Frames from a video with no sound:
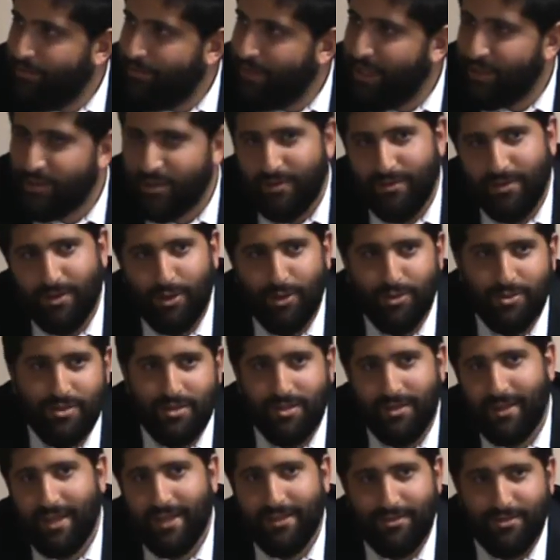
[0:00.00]
That's everybody goes
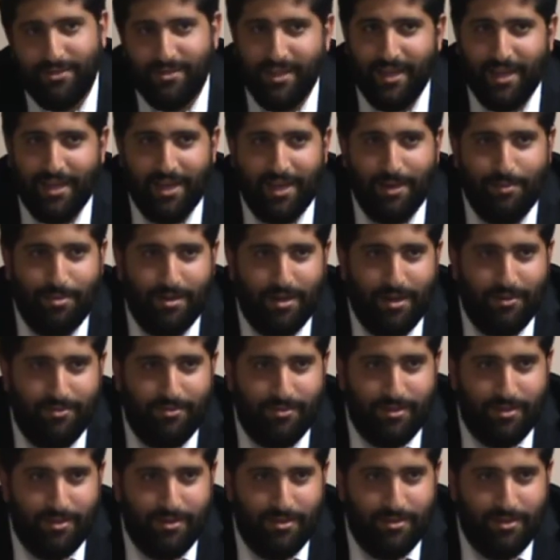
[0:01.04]
to get their second cup of
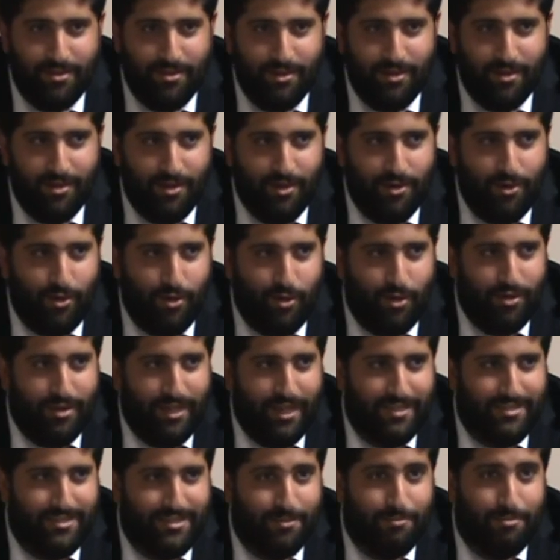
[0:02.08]
coffee. Or
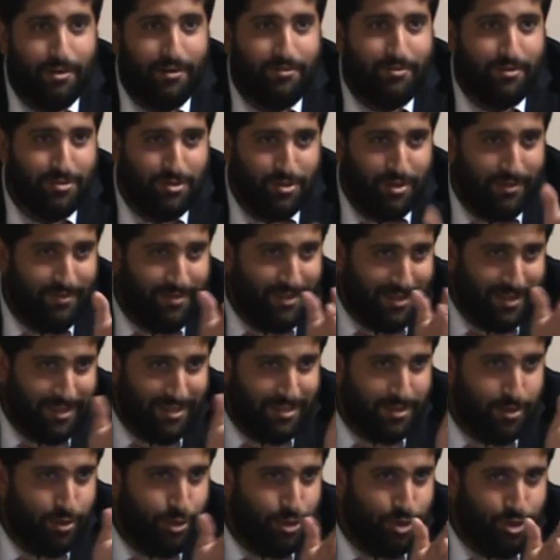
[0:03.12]
that's the buffer, so you have like
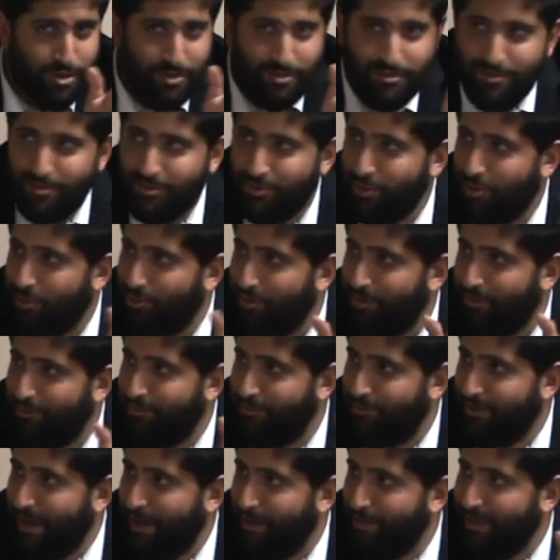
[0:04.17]
this cushion zone of
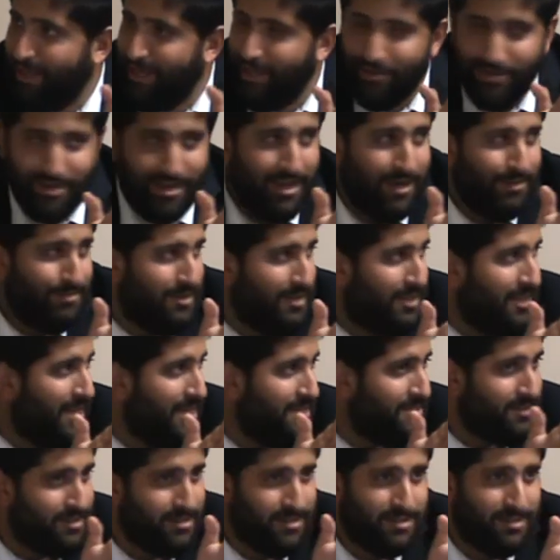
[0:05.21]
how late you can come to
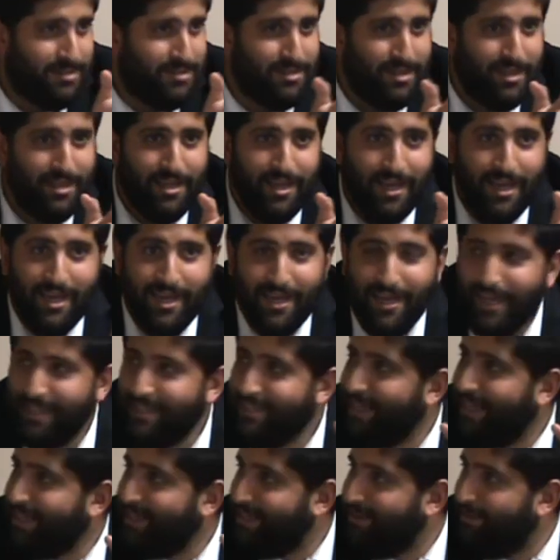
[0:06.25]
class. Cause so it's not it, serious. It's
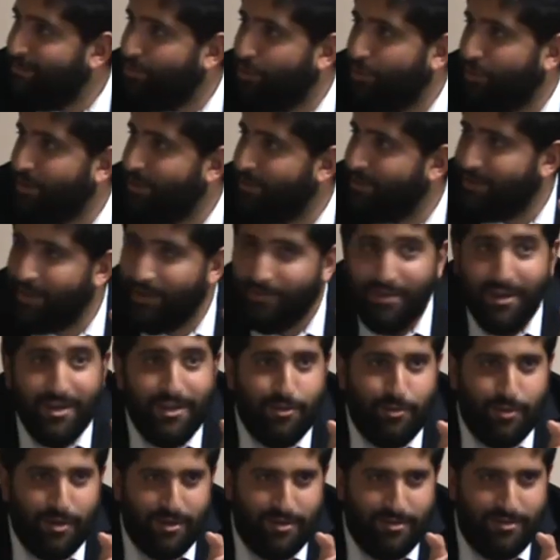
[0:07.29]
not the important stuff
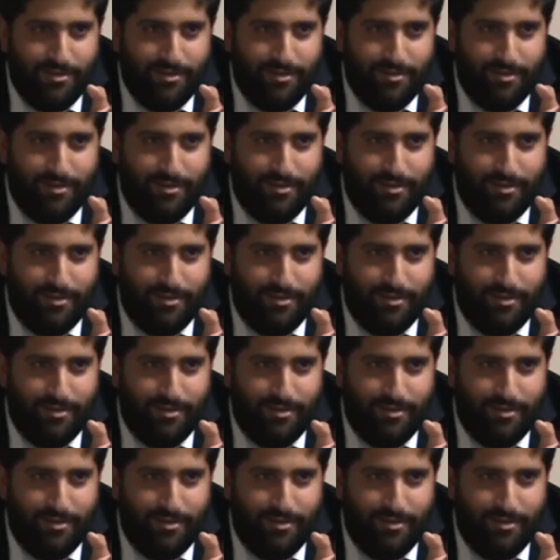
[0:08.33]
anyways.